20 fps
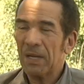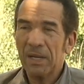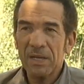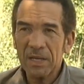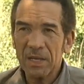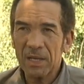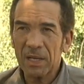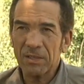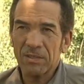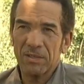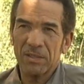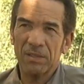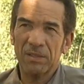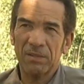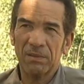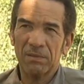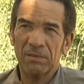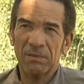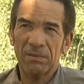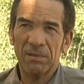any country,
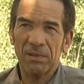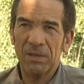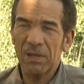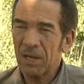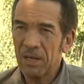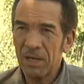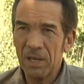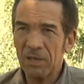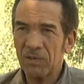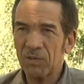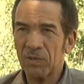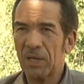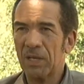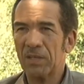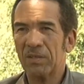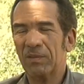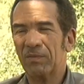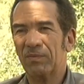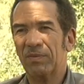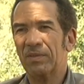in any
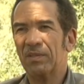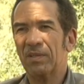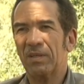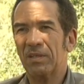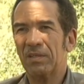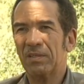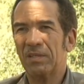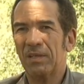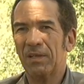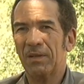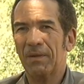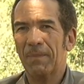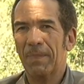education facility,